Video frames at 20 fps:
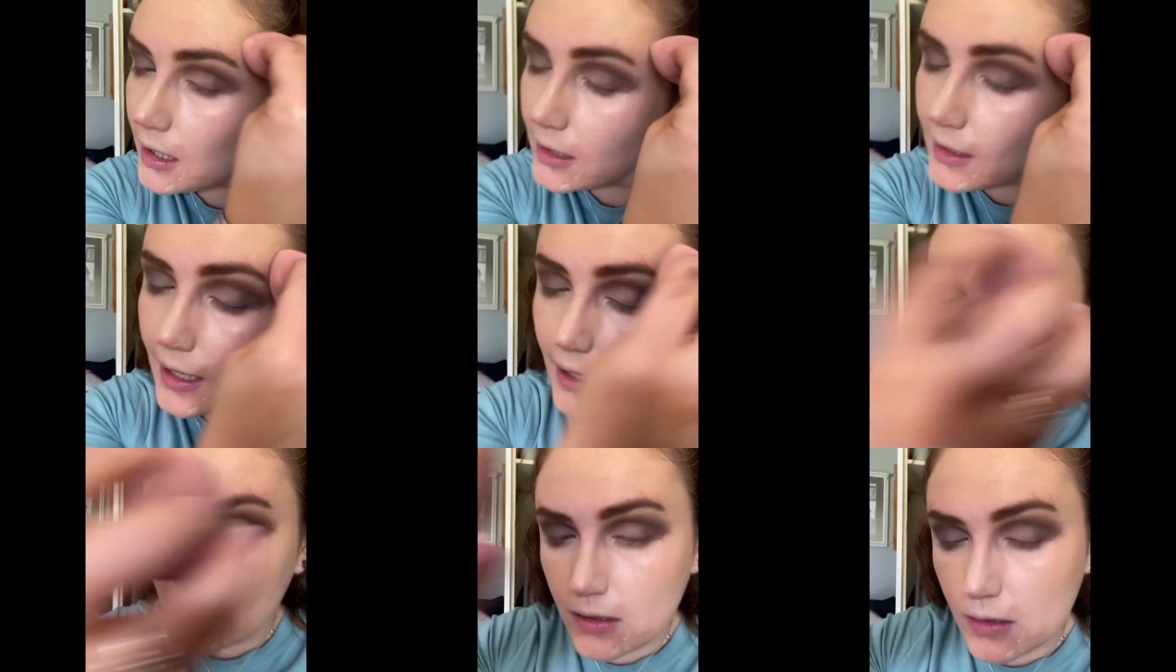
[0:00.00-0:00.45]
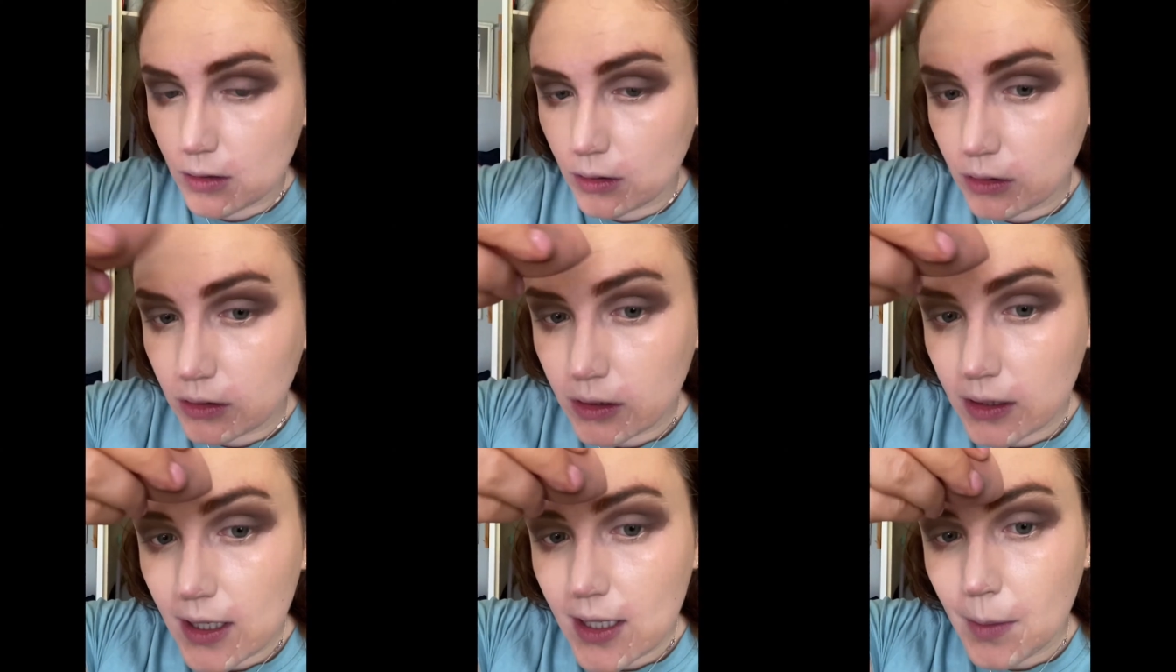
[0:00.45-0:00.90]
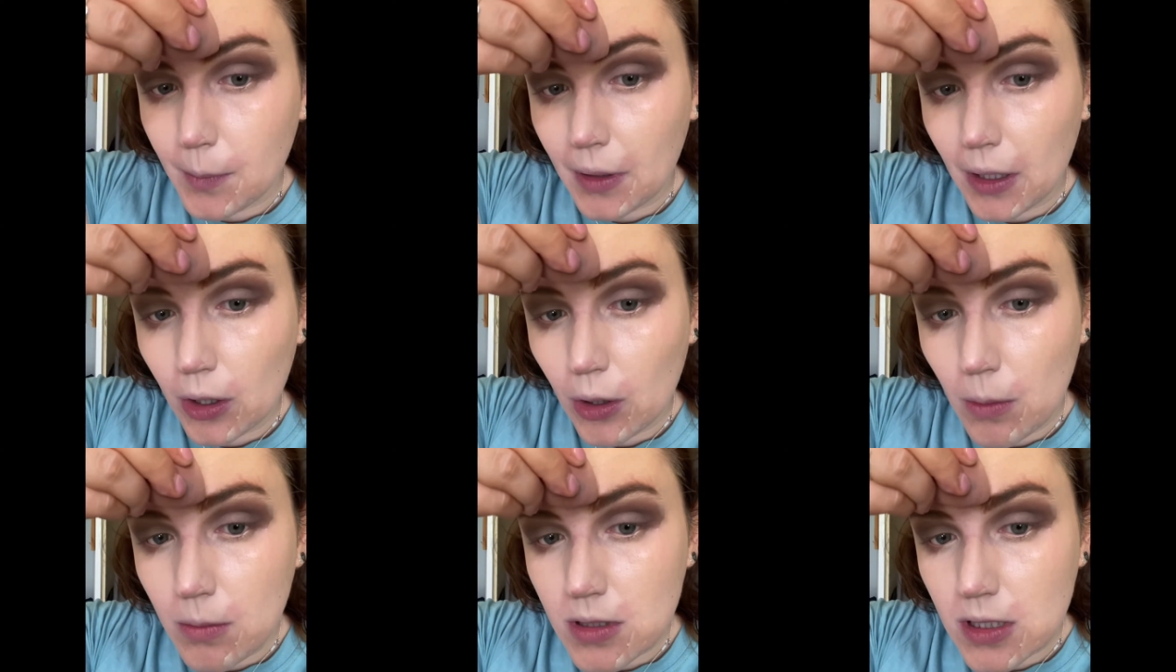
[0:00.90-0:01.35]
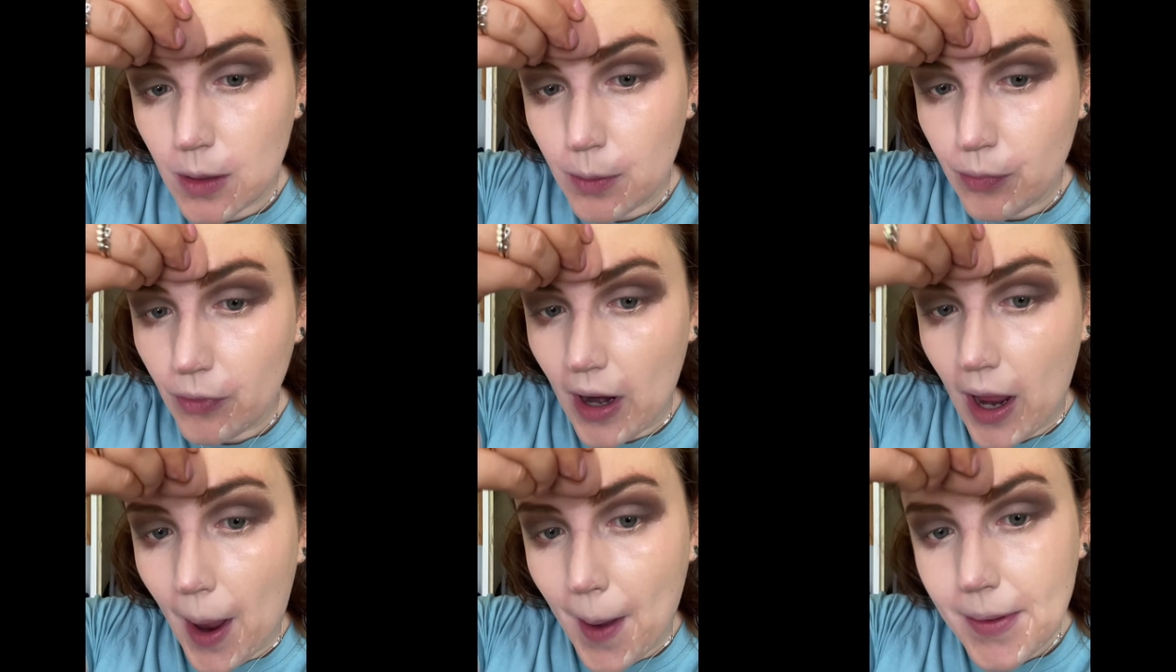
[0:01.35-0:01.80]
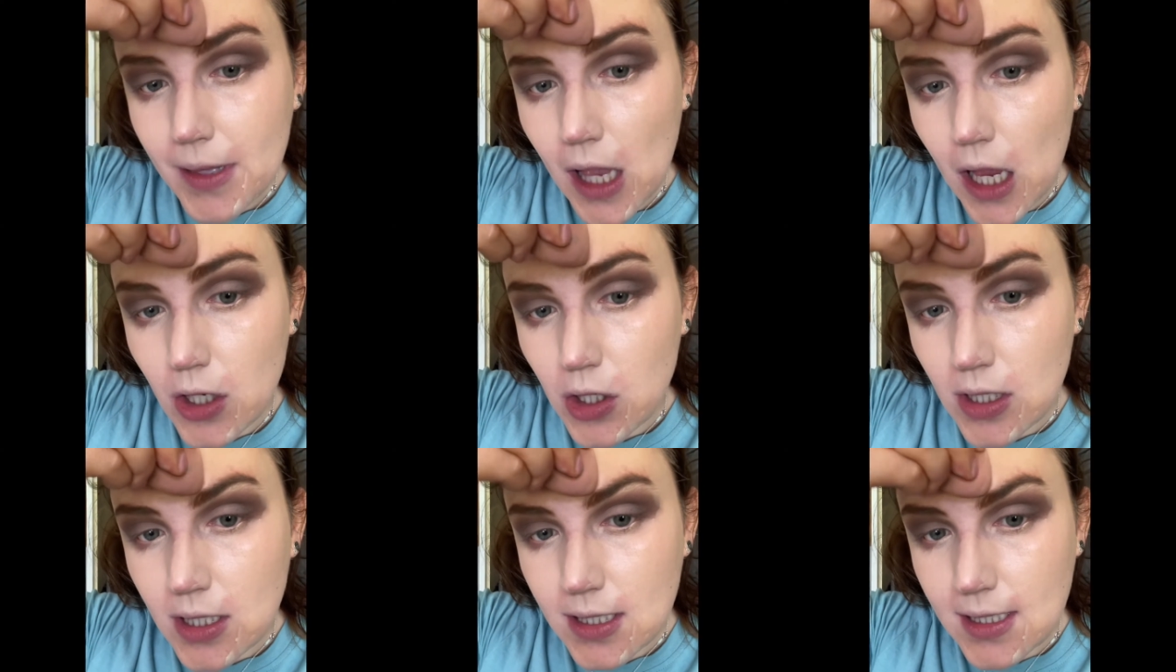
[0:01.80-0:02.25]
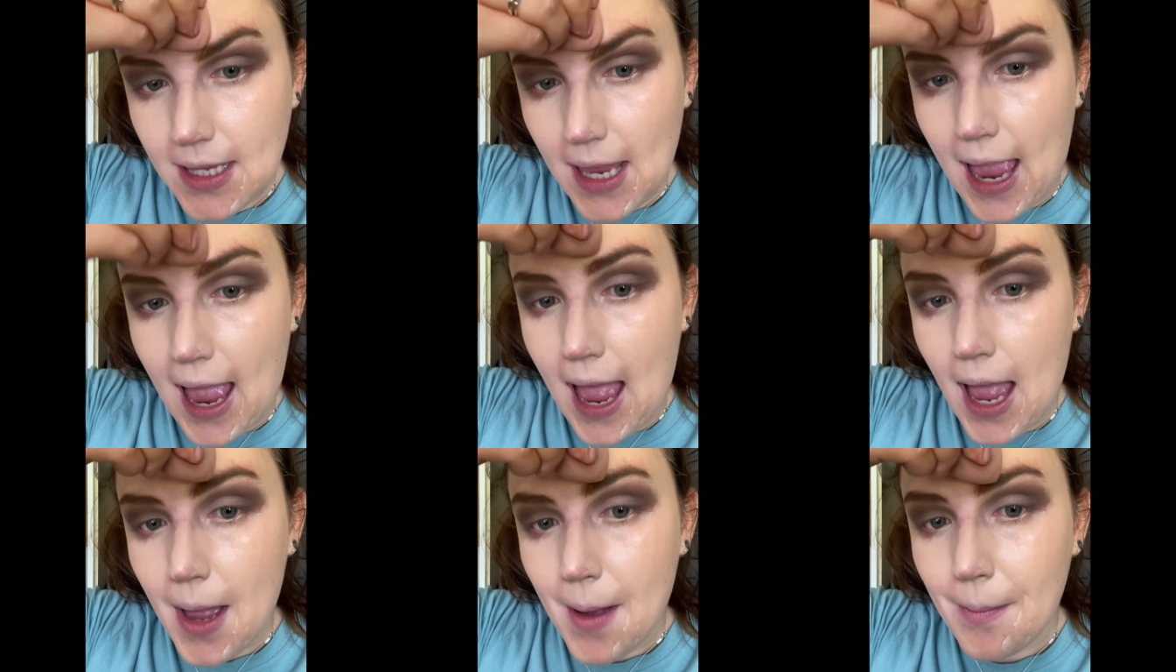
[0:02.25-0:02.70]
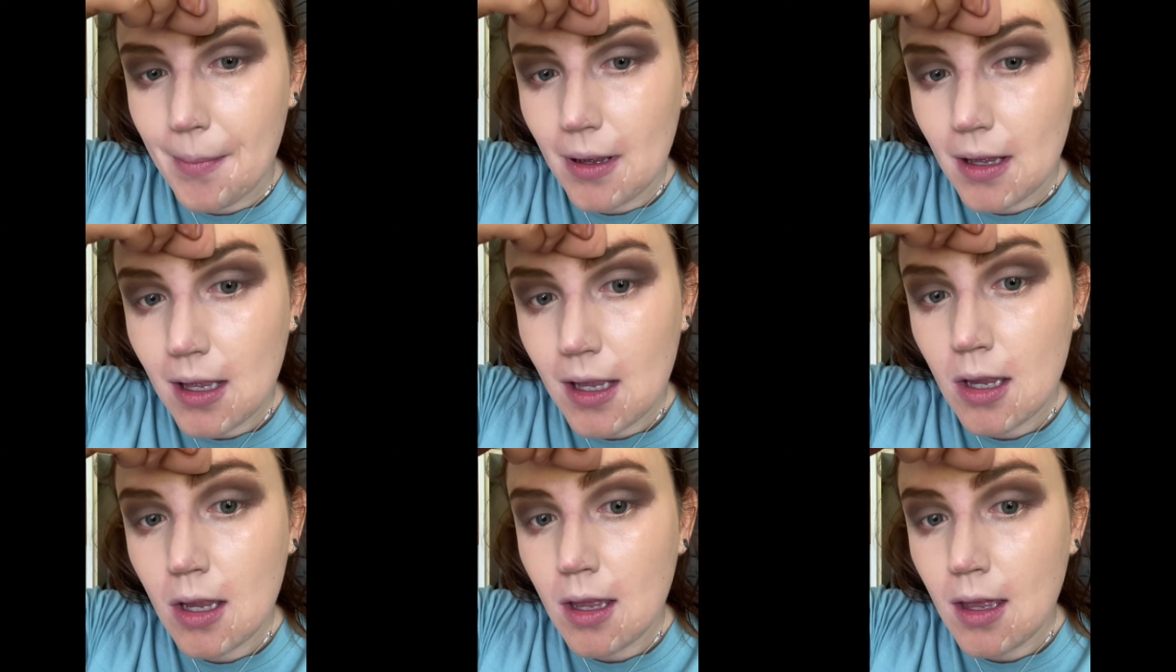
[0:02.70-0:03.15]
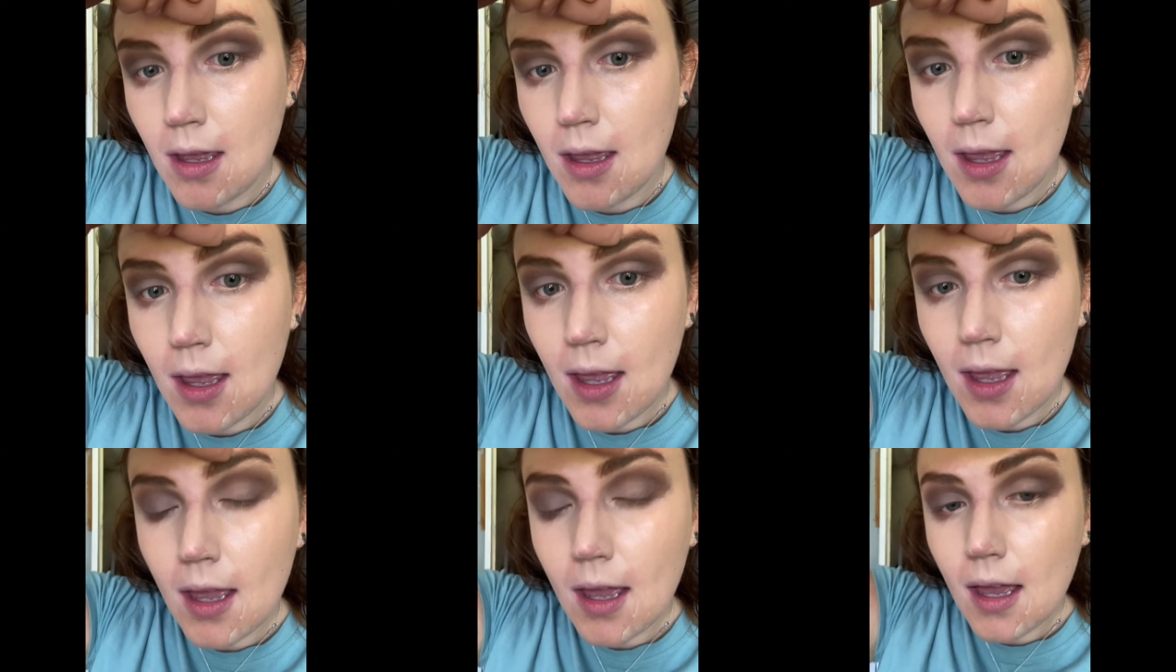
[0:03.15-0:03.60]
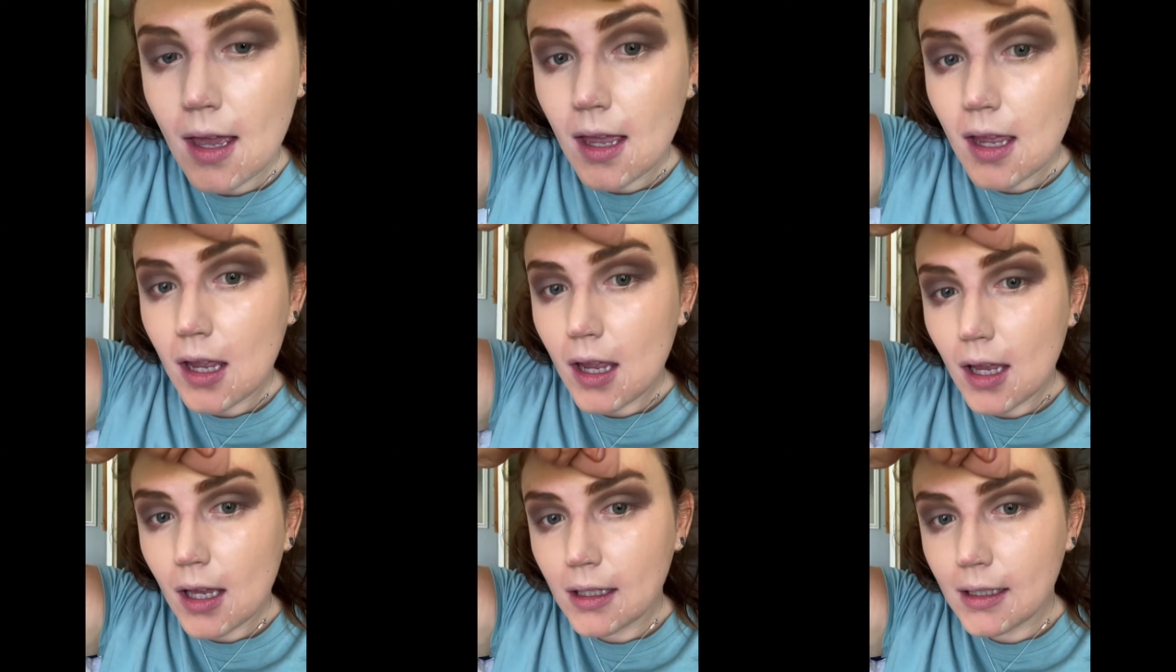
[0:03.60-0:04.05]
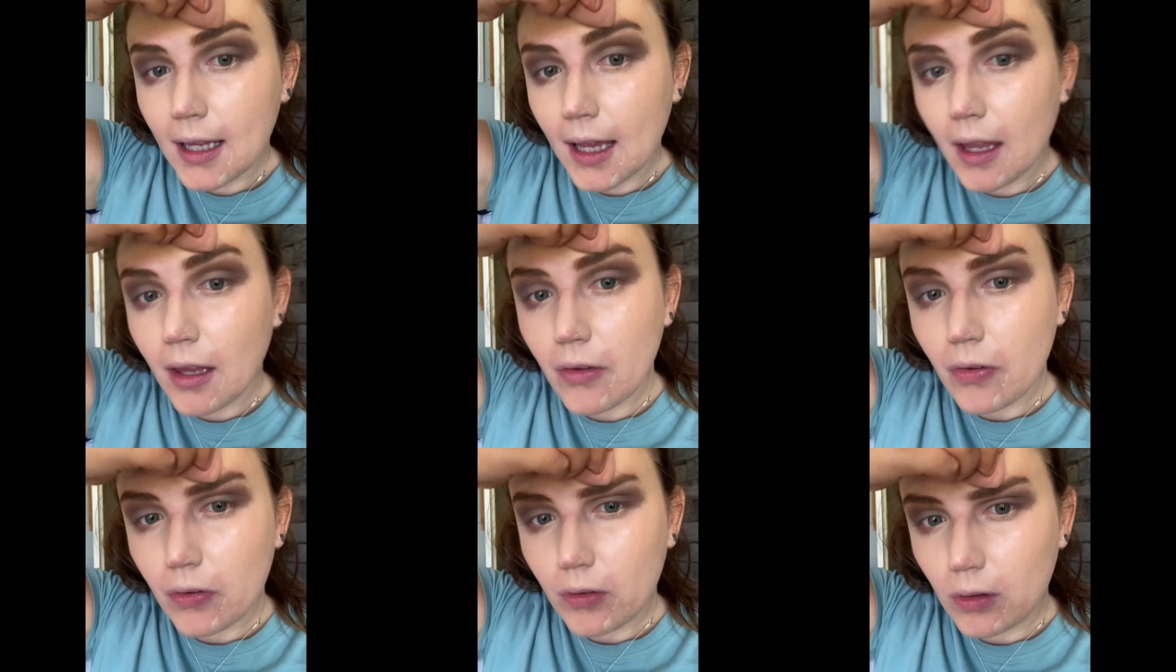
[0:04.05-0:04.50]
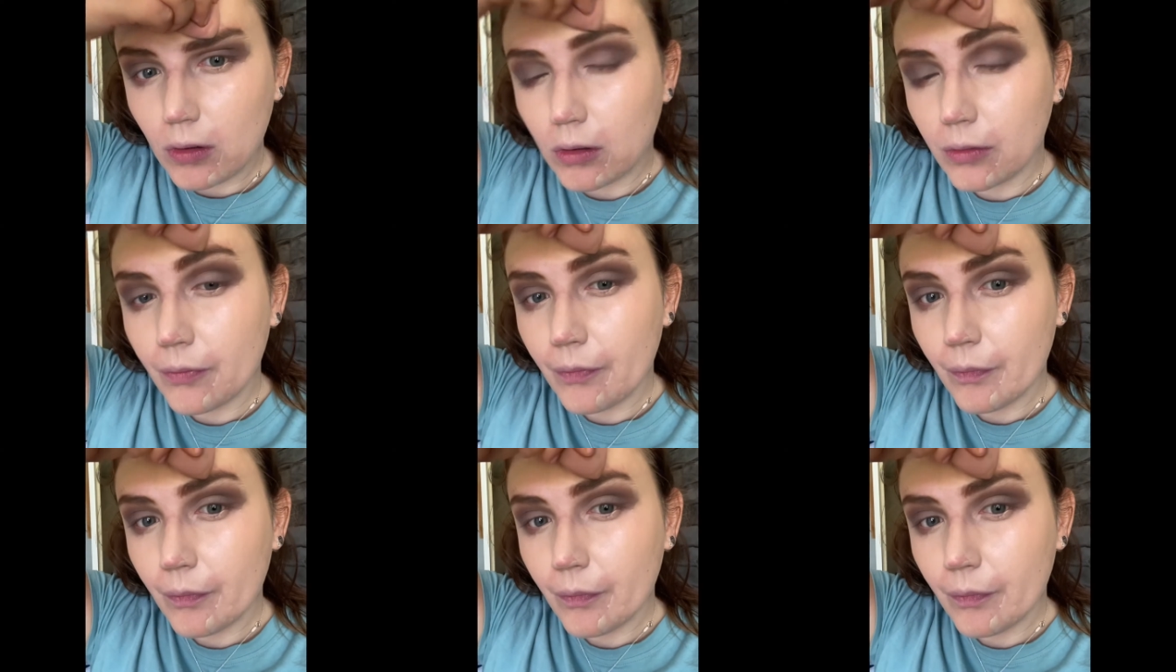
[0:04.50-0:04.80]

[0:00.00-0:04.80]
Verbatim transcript: like so, and then when I come to the brow, I just oh, dab, like so.